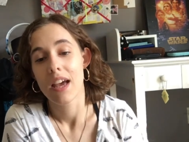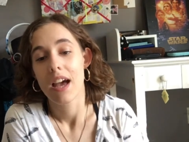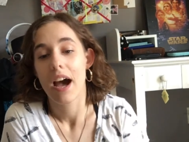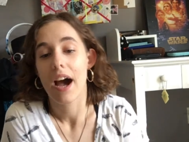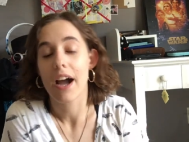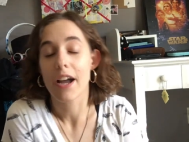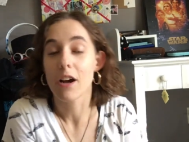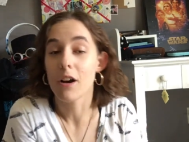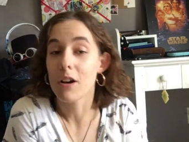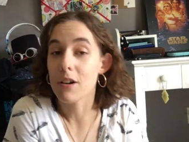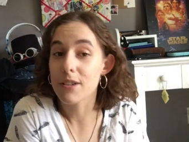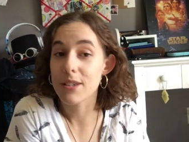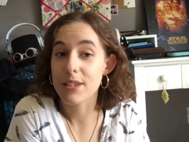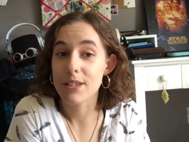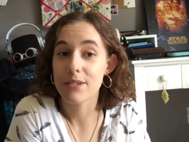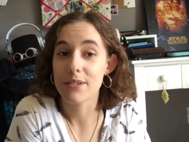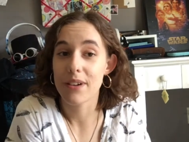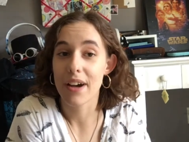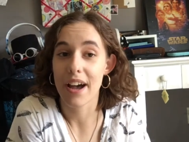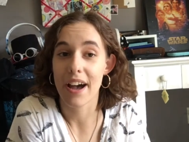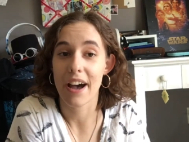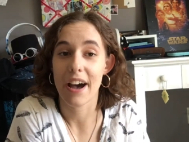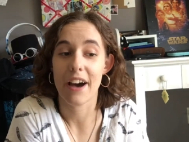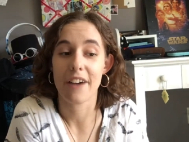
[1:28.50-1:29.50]
I also
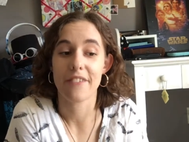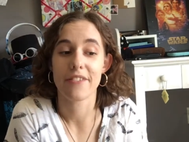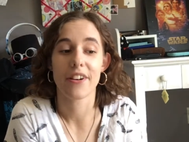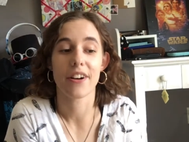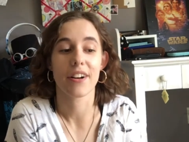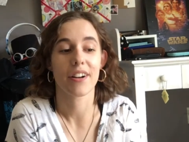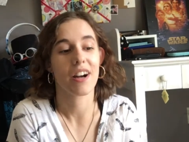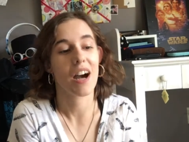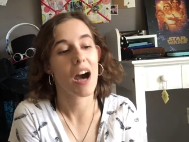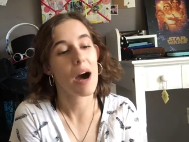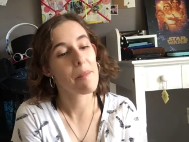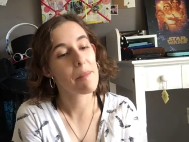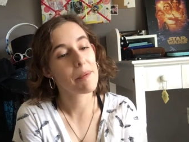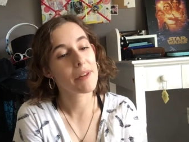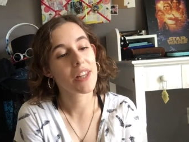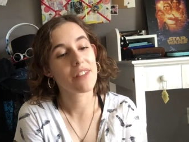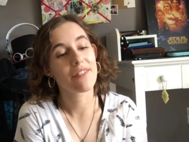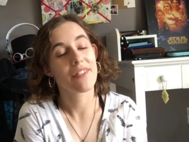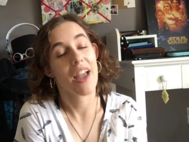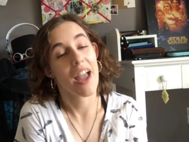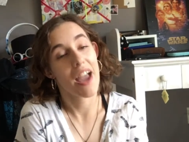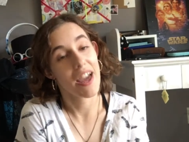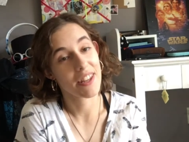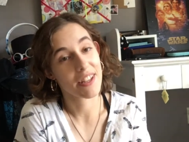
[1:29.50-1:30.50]
have a couple of
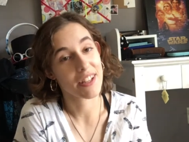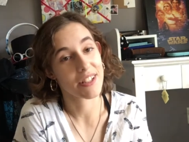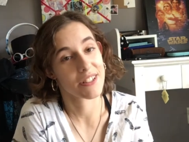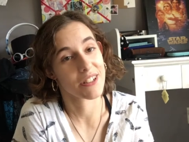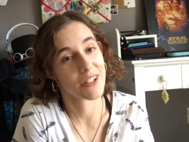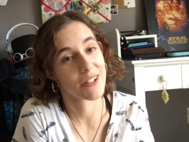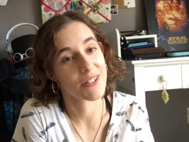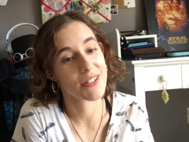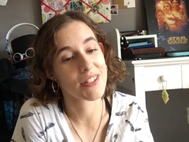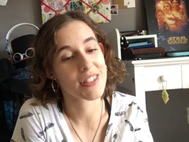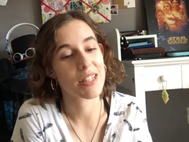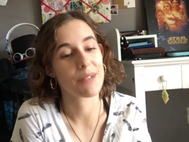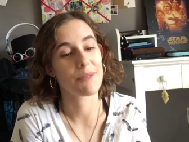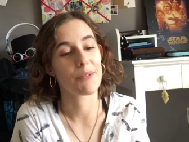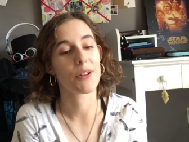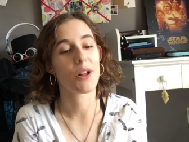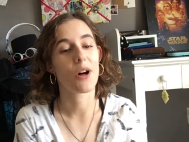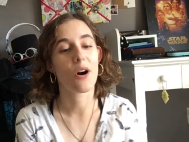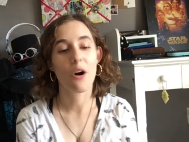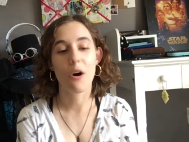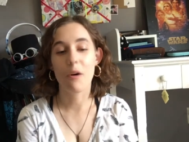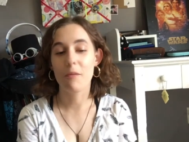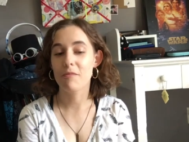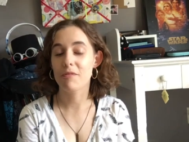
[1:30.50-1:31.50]
anecdotes that will
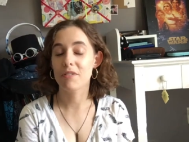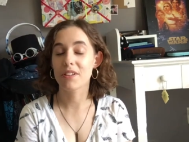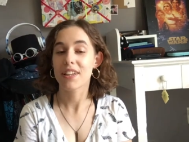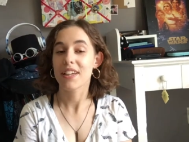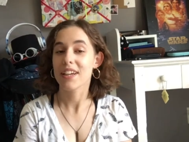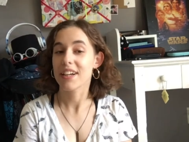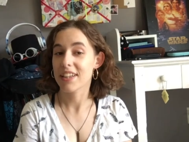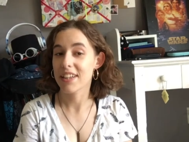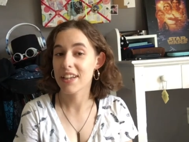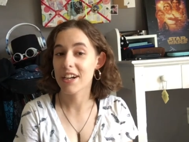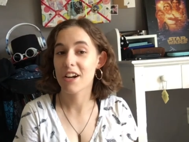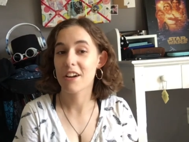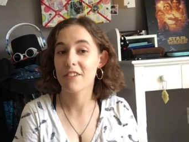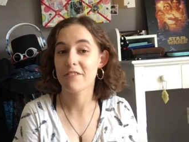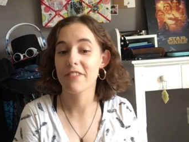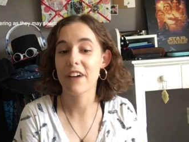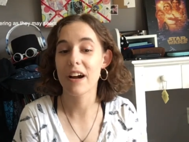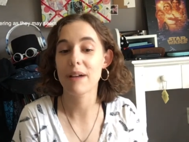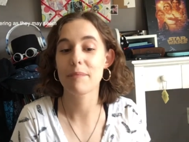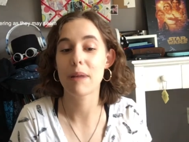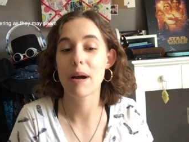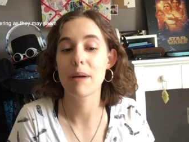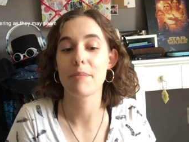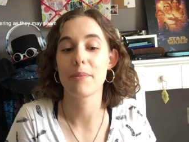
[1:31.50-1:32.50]
hopefully clarify
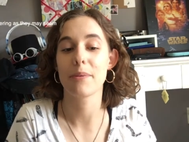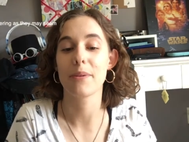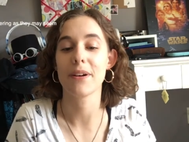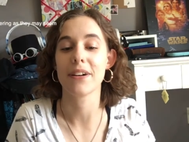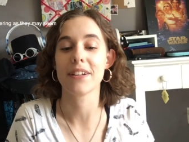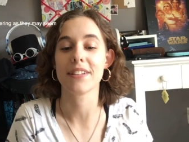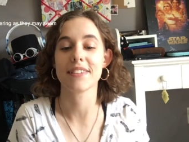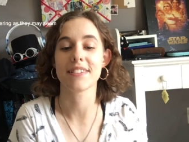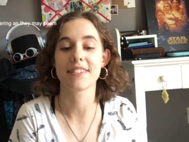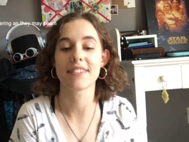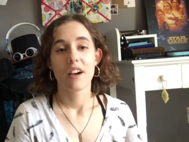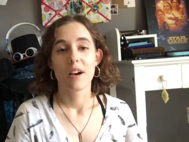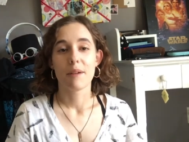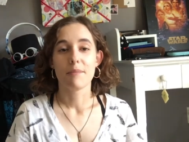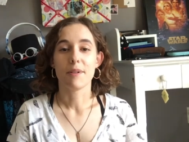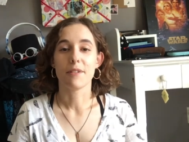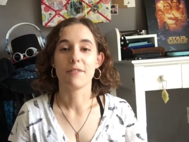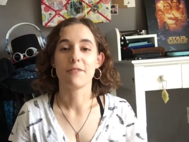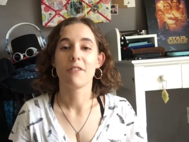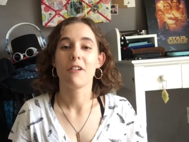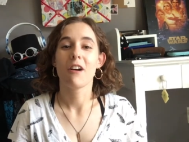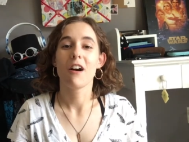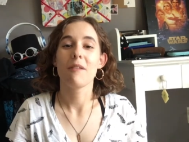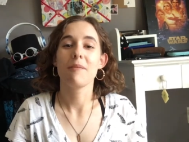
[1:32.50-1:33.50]
my points.
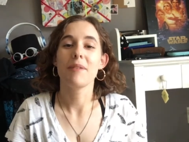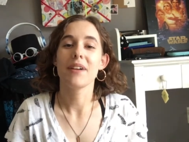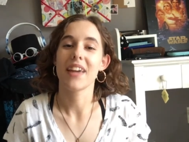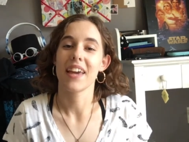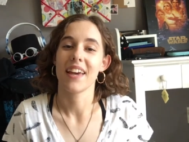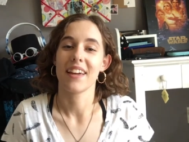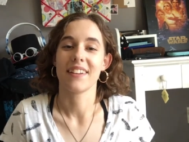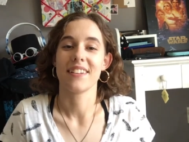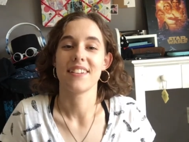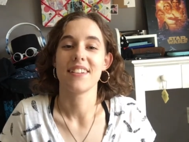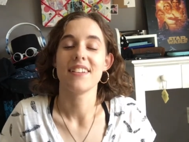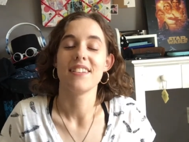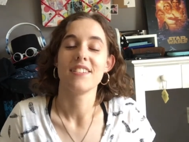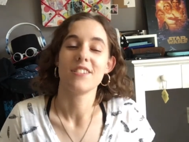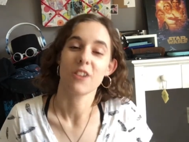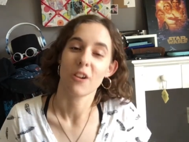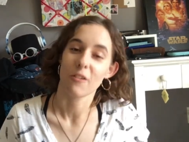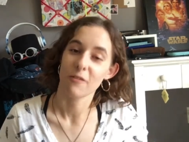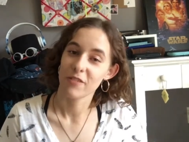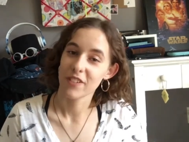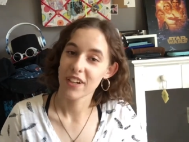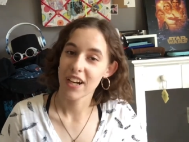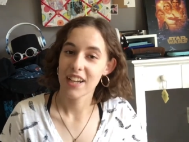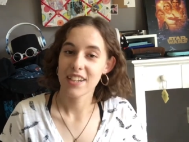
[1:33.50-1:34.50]
Before I begin,
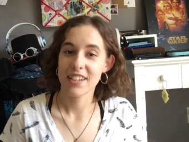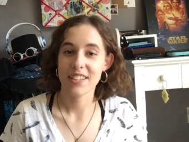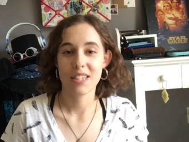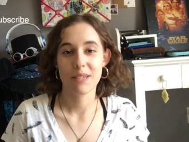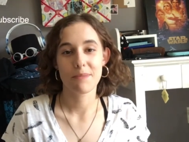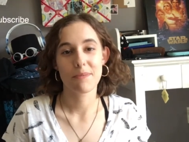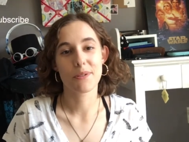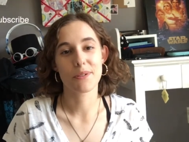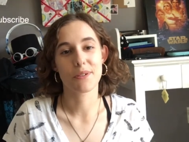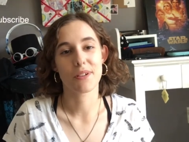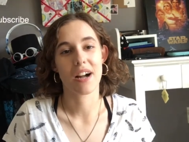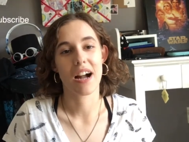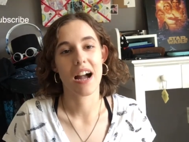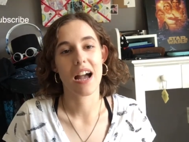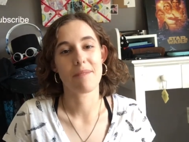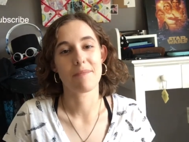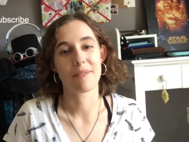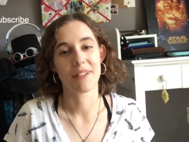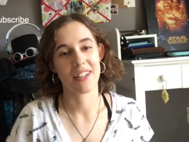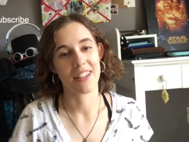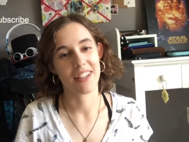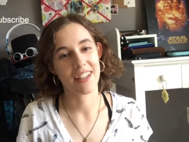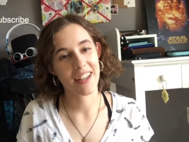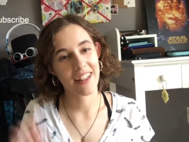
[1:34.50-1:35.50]
don't forget to subscribe
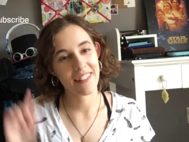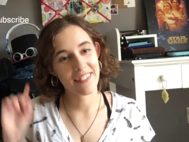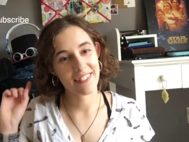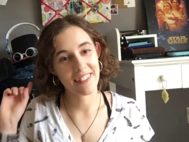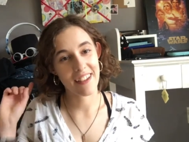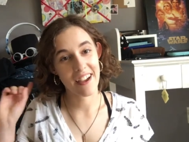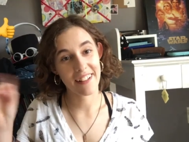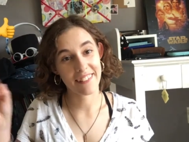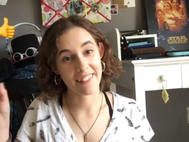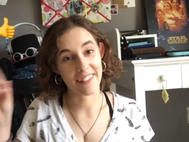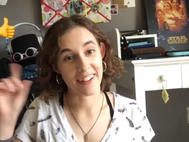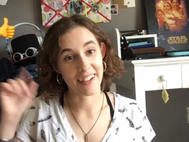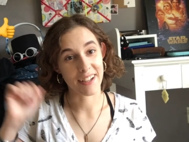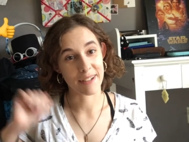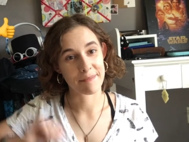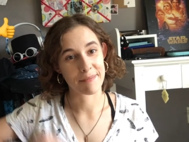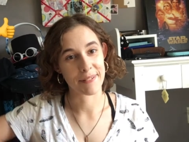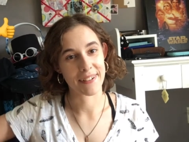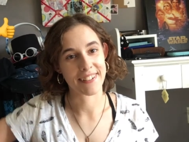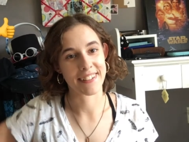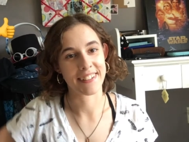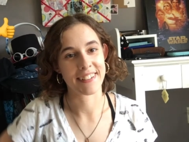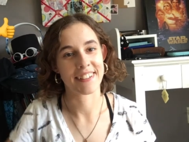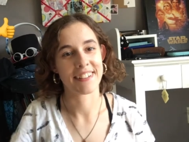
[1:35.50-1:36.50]
and hit that like
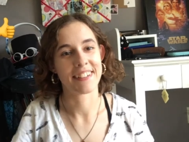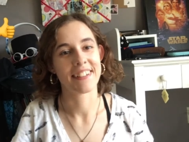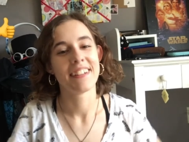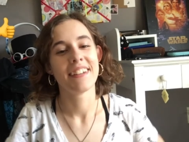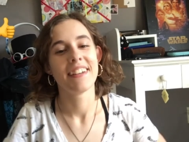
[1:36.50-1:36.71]
button.